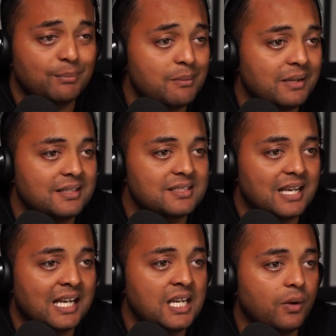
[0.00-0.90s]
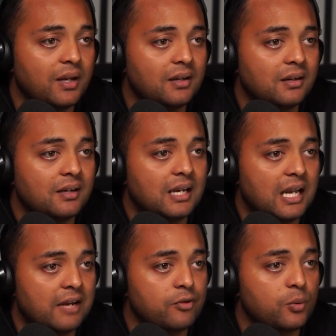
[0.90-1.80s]
means anywhere,
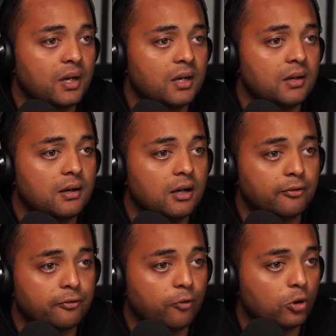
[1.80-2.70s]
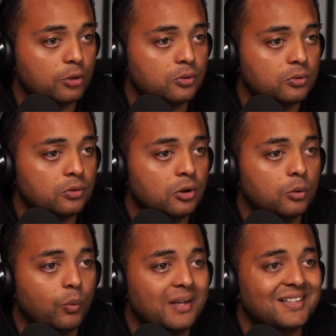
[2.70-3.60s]
everywhere, affordable,
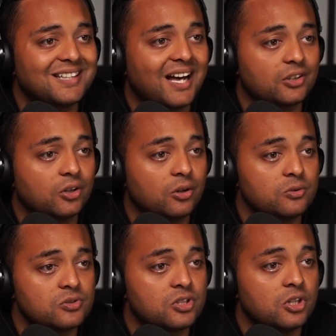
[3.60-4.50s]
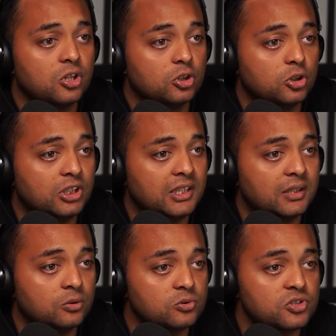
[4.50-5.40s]
where the data goes, good
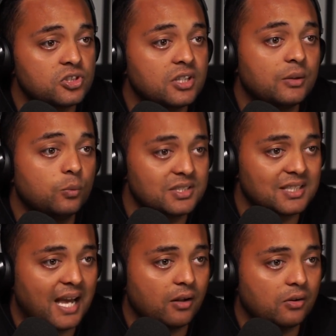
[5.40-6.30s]
yields with scale.